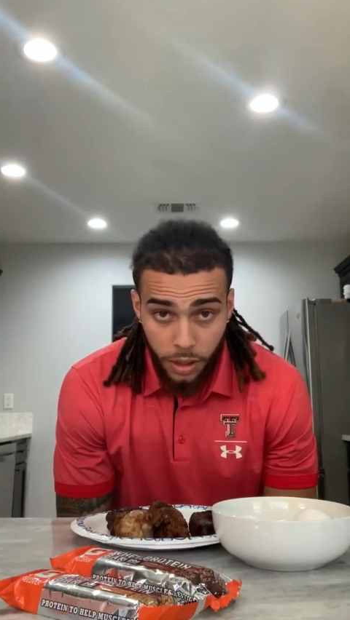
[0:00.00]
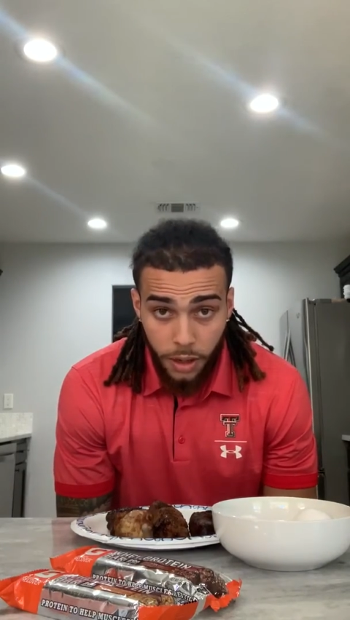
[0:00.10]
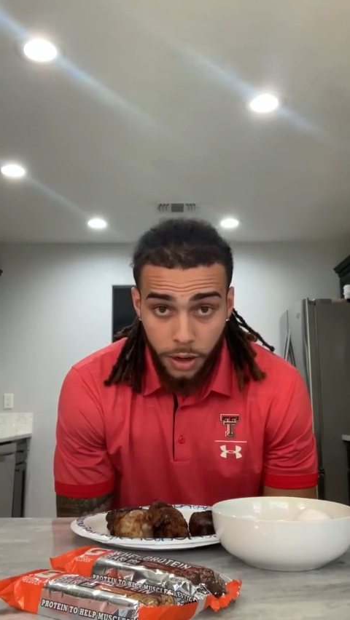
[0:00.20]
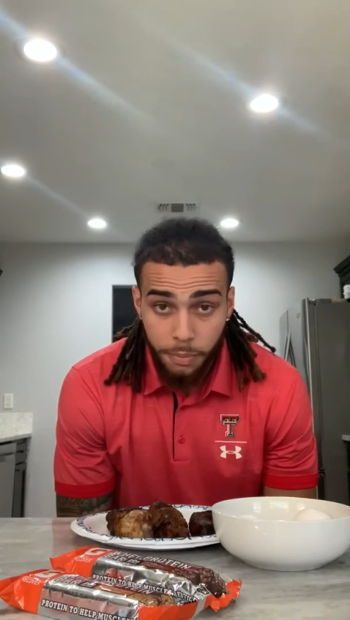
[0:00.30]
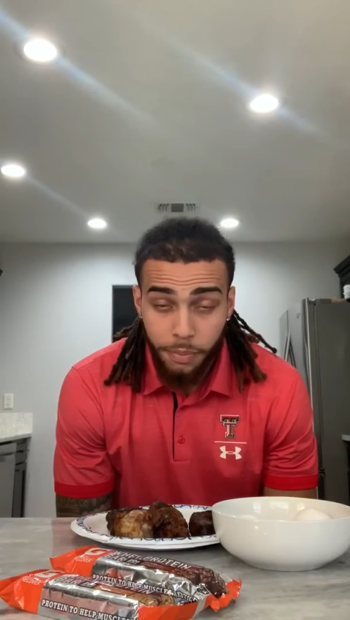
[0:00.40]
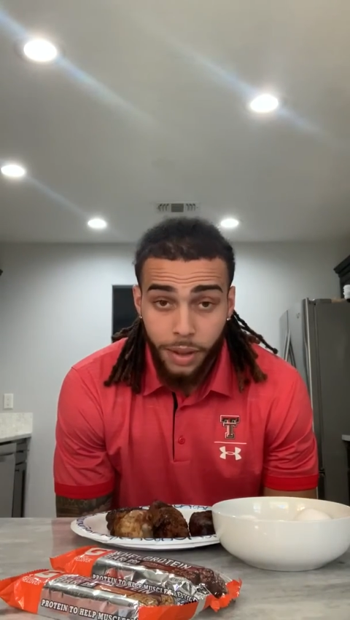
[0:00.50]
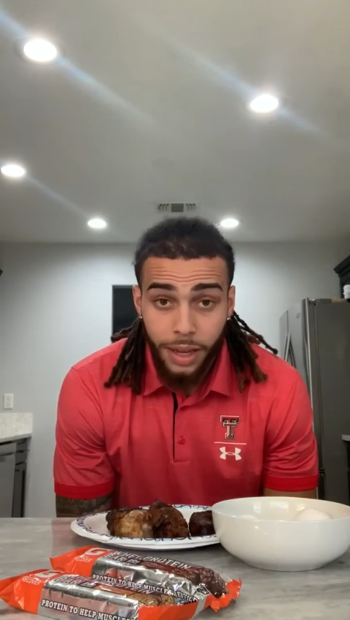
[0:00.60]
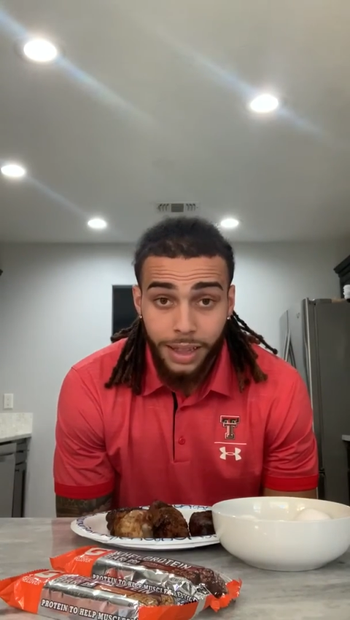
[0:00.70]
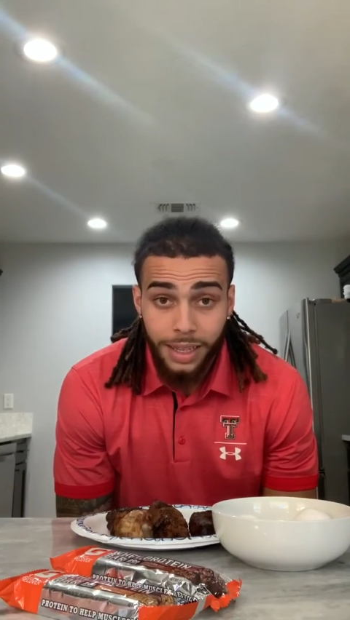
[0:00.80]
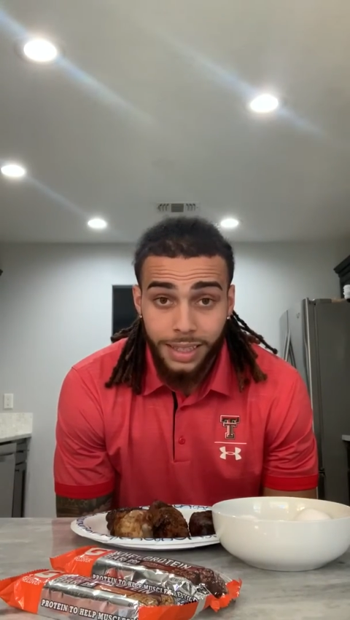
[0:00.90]
um,
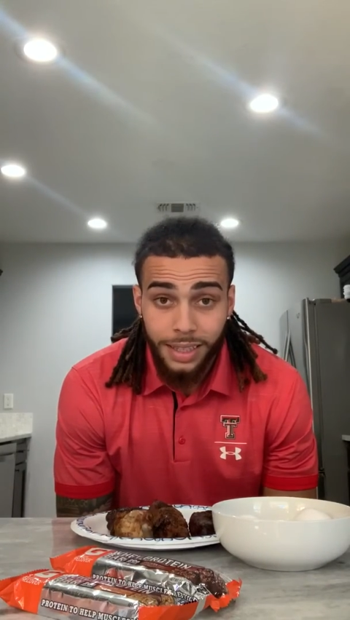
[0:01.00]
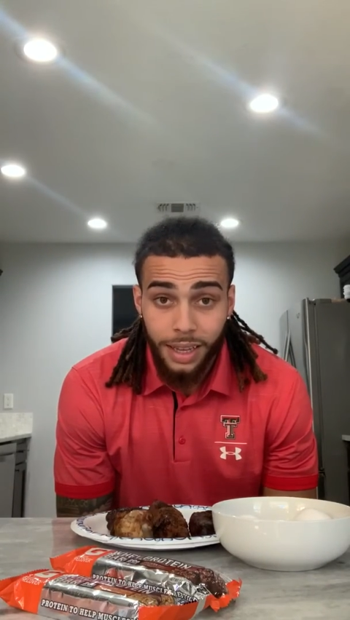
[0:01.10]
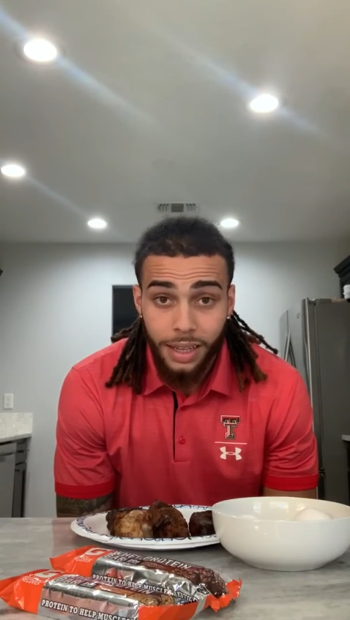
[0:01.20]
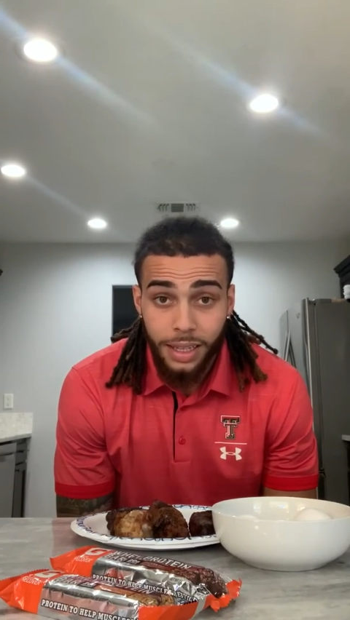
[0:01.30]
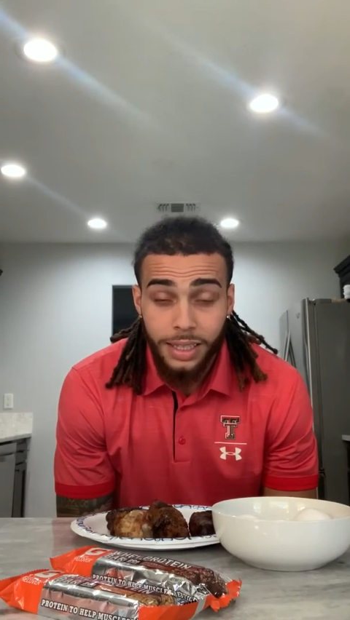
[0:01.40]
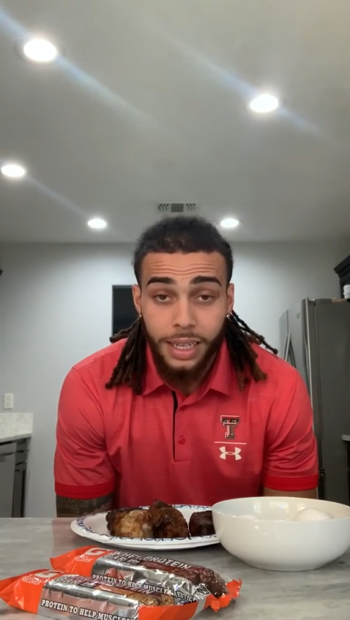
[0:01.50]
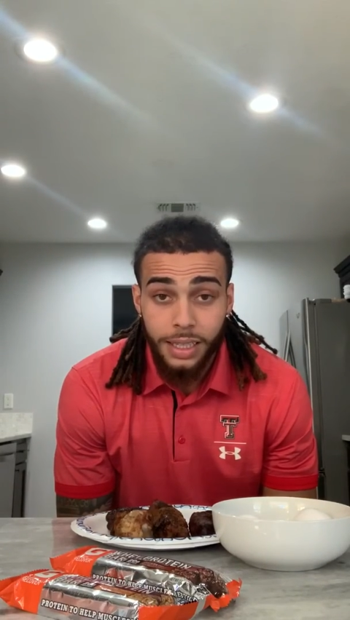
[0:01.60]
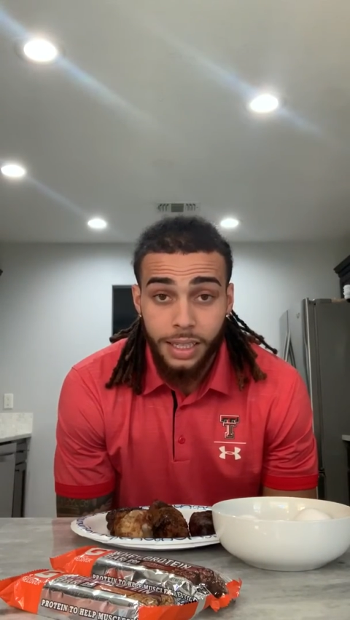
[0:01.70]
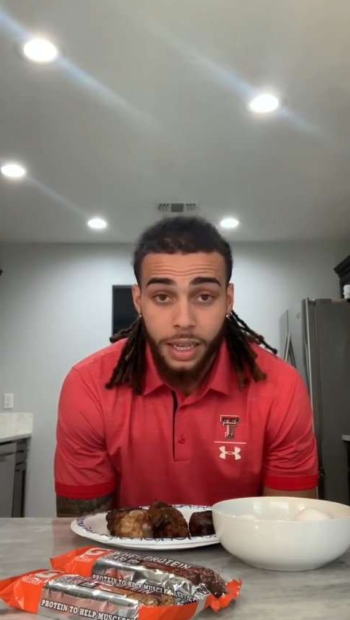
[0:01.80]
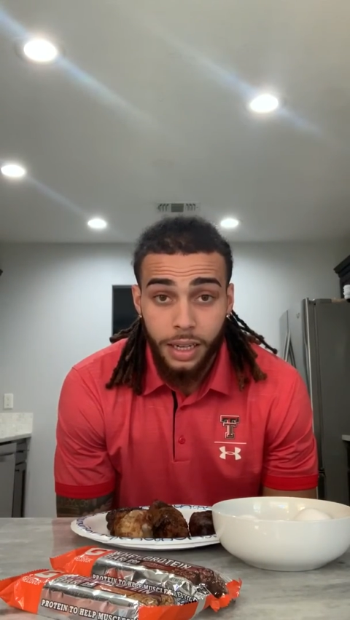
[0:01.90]
in the in the
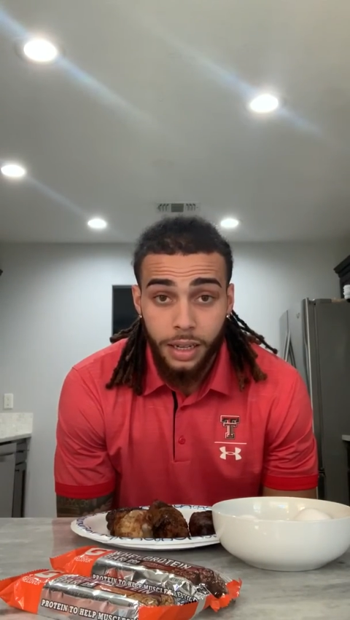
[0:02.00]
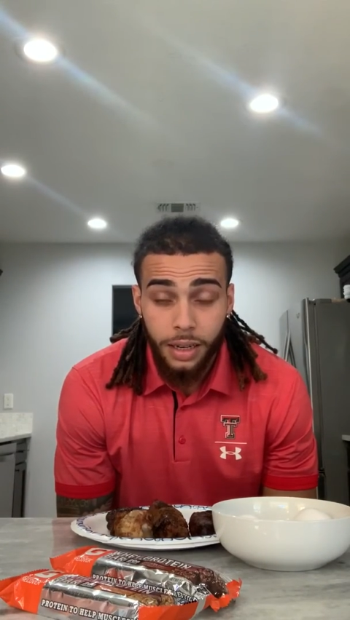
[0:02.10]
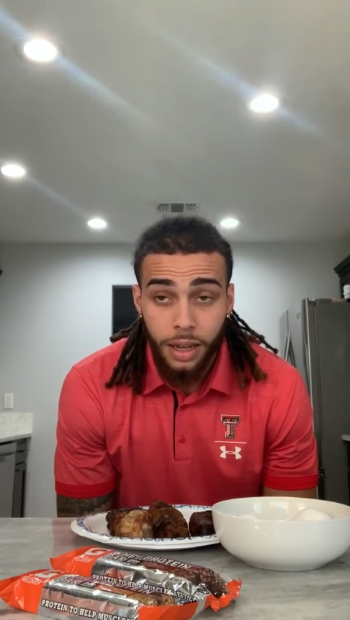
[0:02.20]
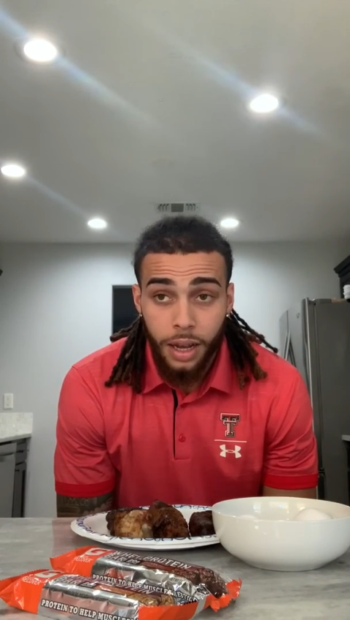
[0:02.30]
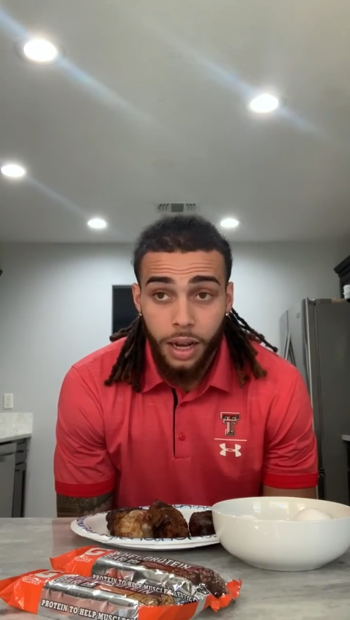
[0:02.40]
test they did.